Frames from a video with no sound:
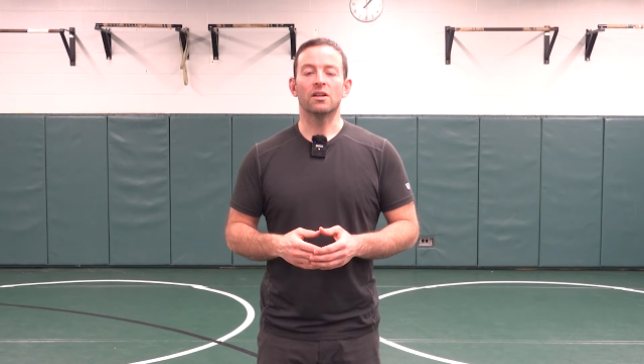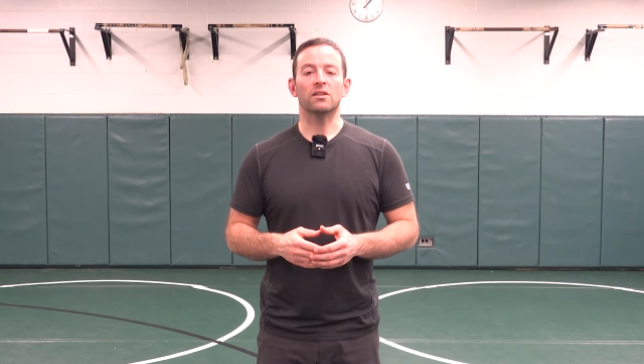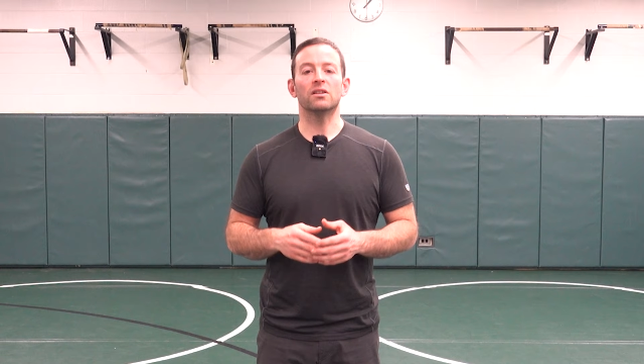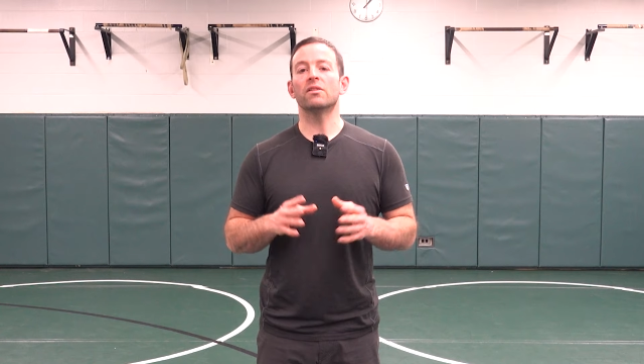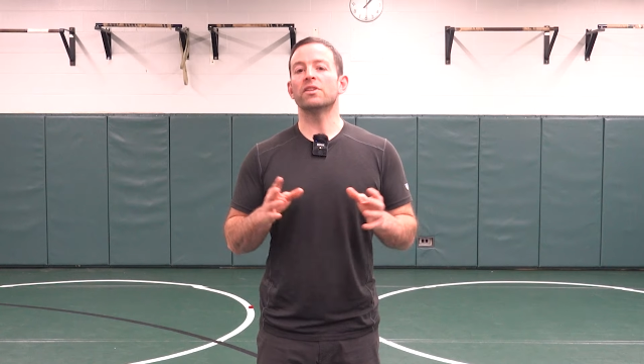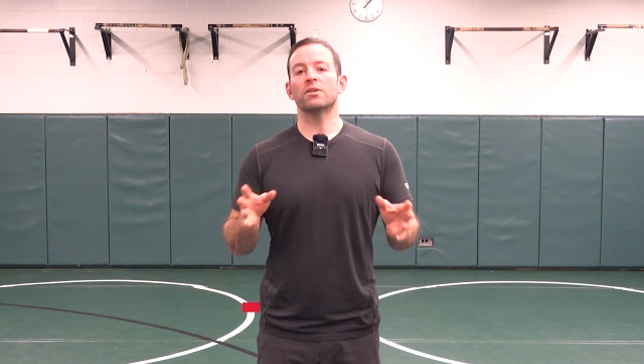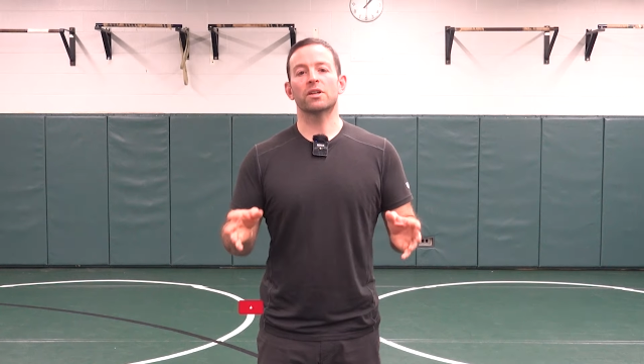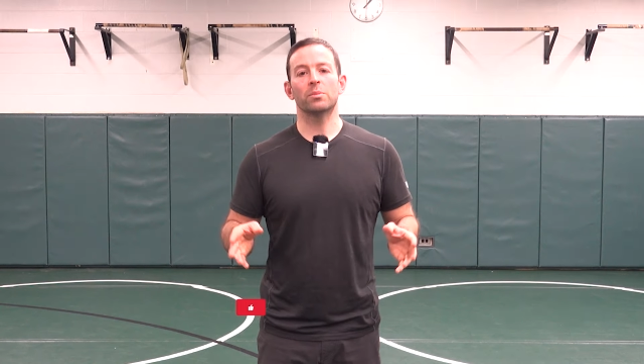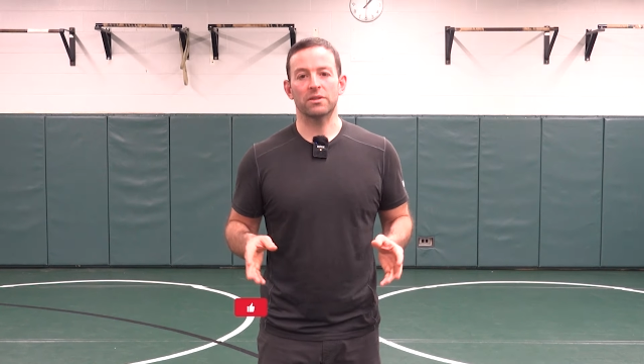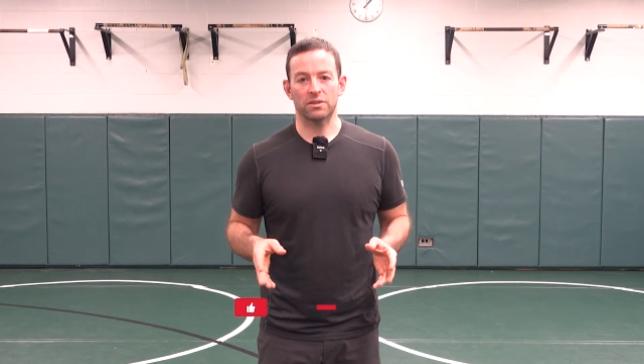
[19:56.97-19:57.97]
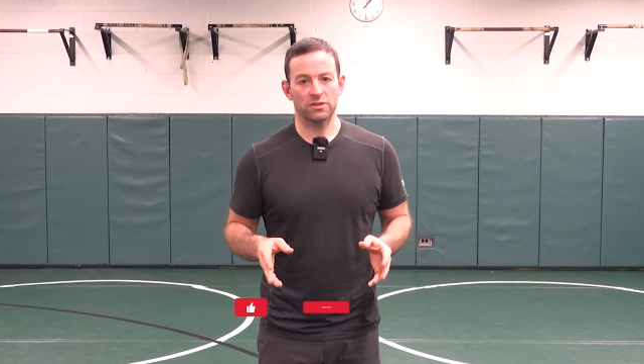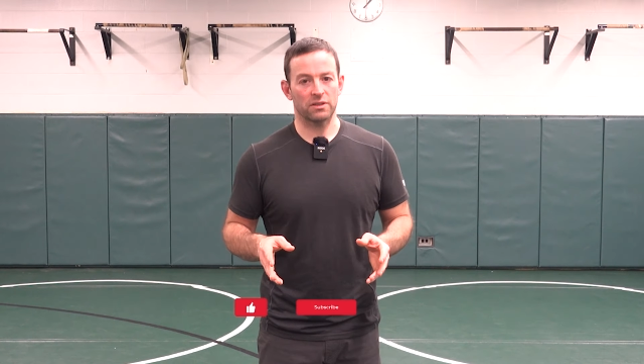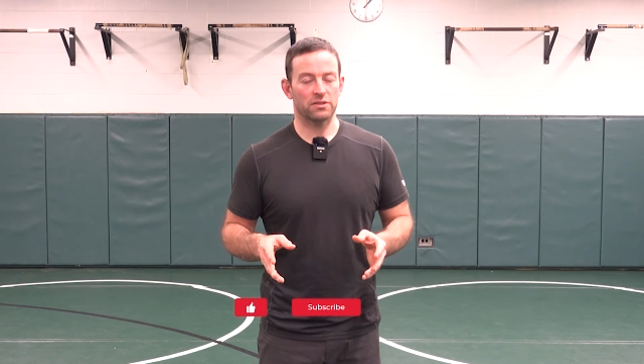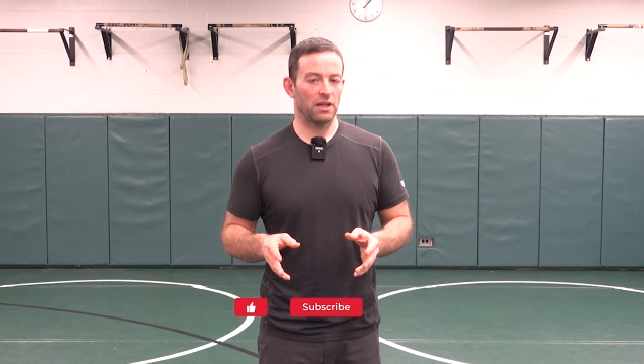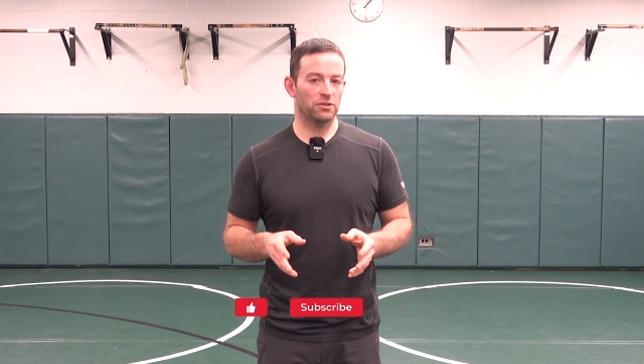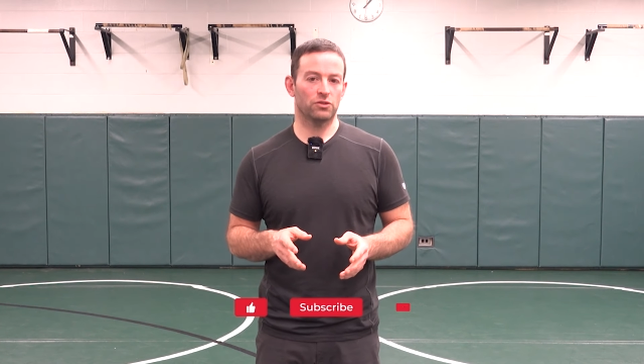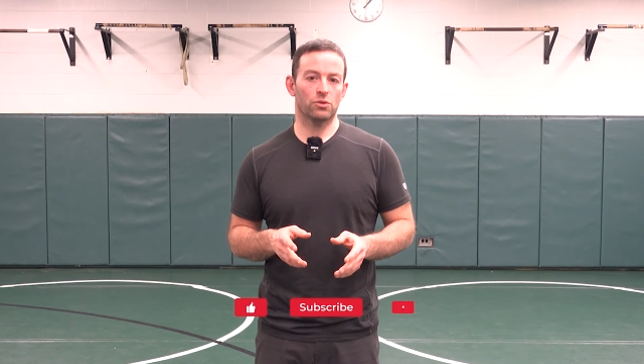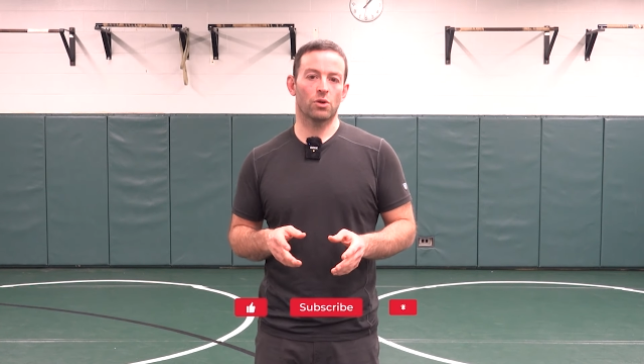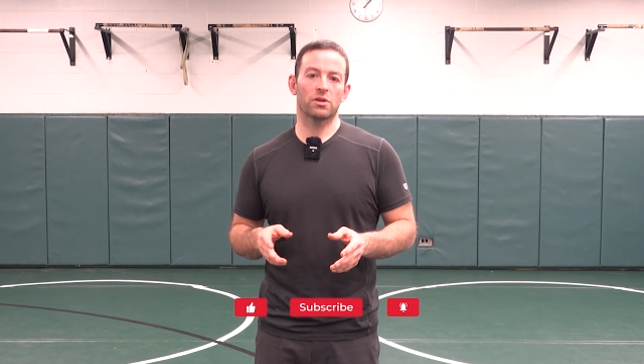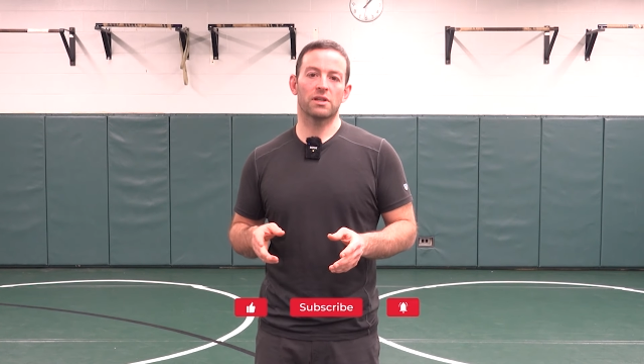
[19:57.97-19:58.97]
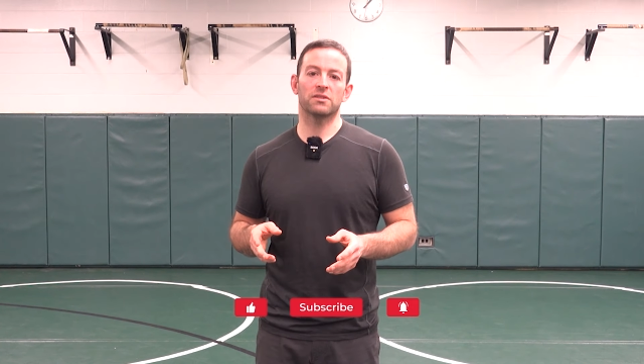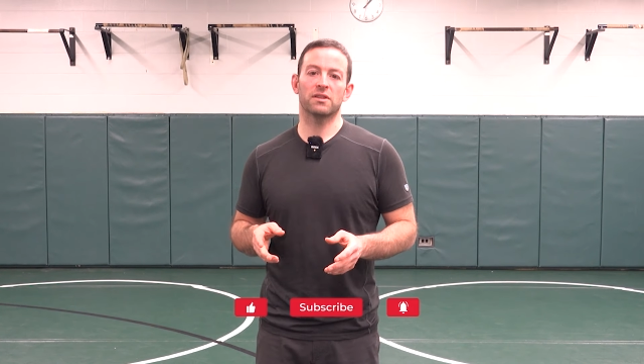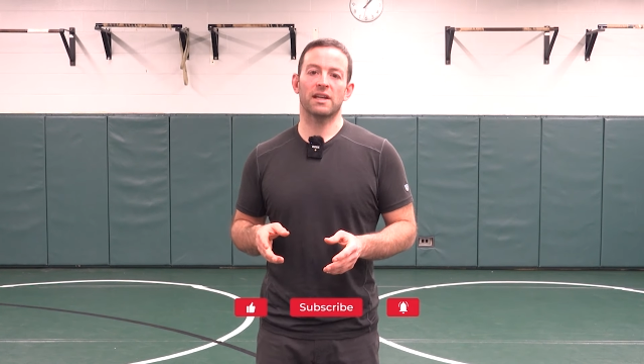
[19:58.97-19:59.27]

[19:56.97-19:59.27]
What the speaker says: Love hearing about the success stories,